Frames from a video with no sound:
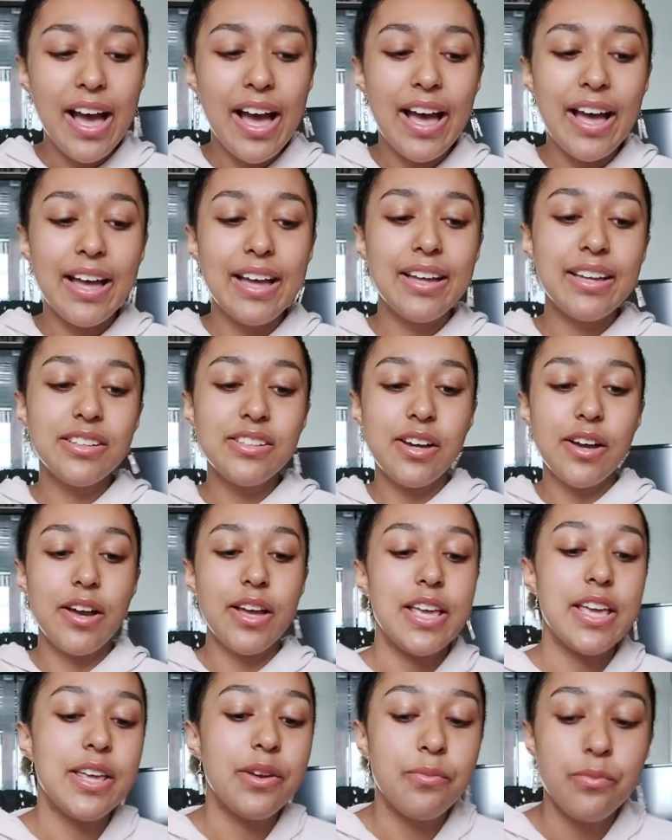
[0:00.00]
and
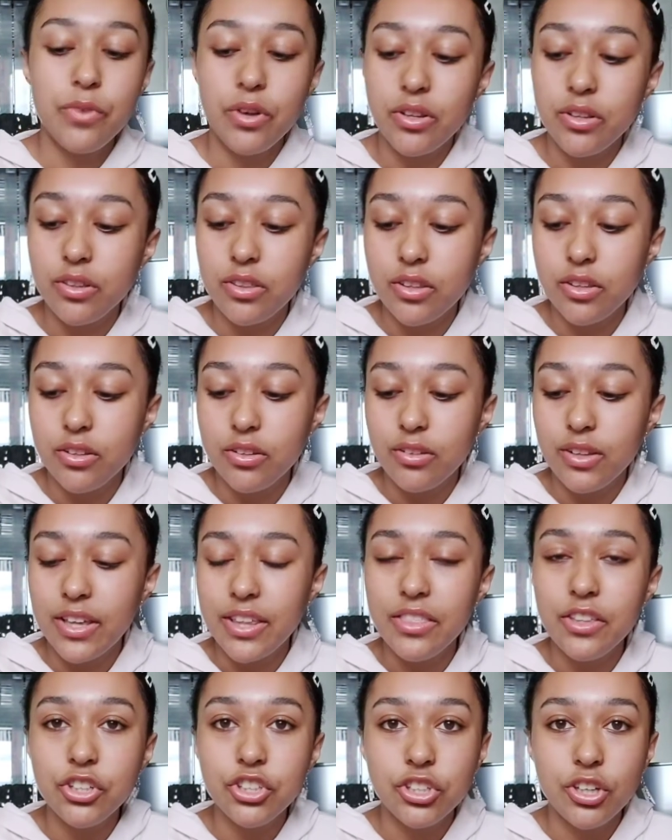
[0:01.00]
in
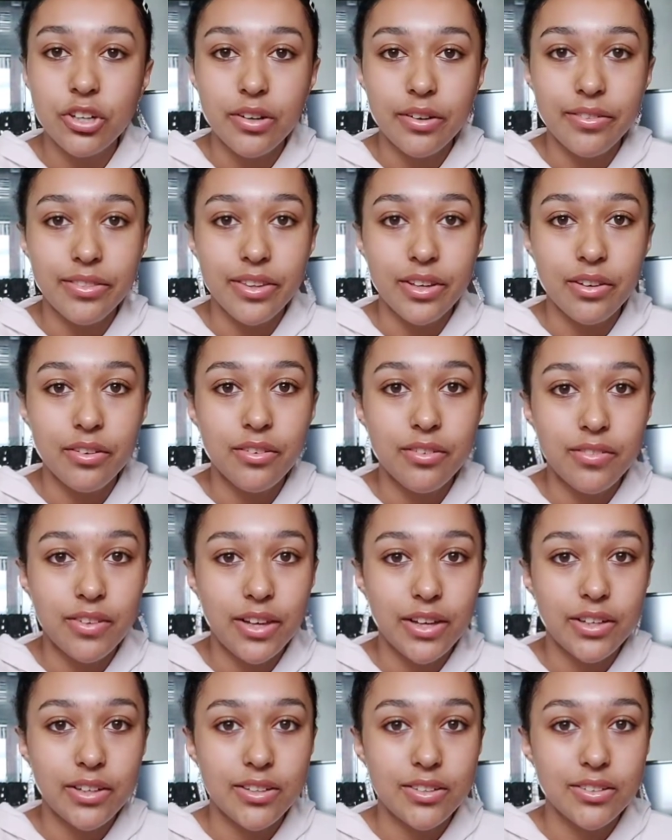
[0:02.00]
the jug I'm thinking of
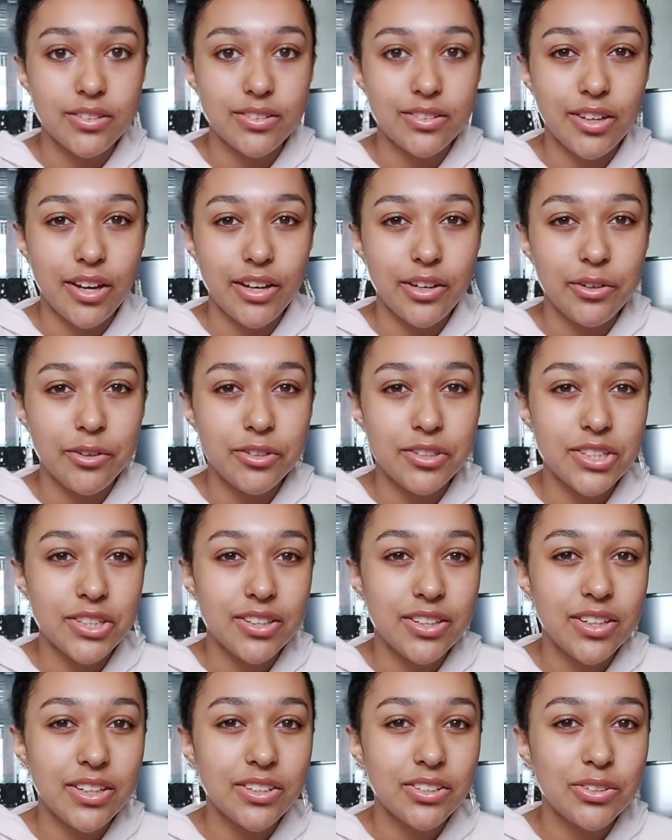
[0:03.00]
like diluting
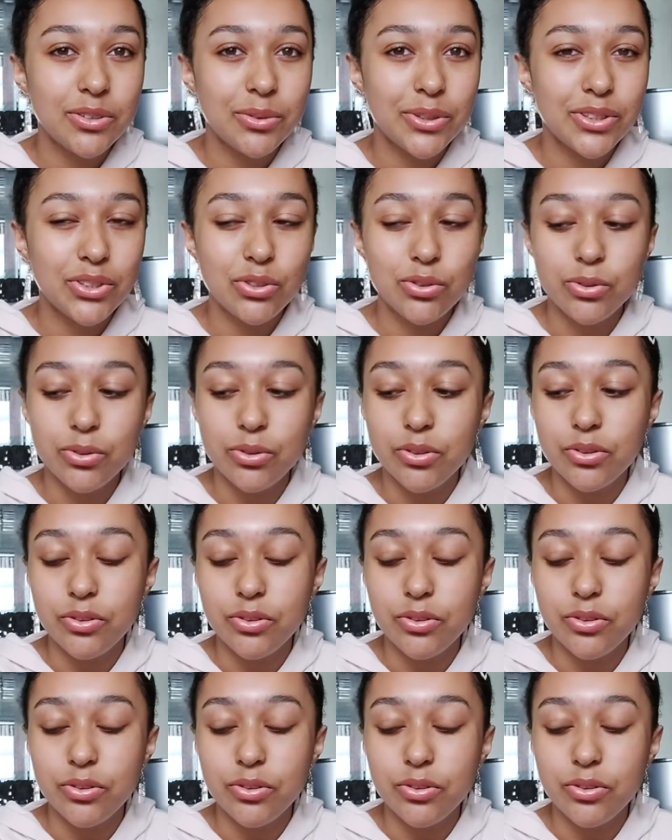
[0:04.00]
this so it's sort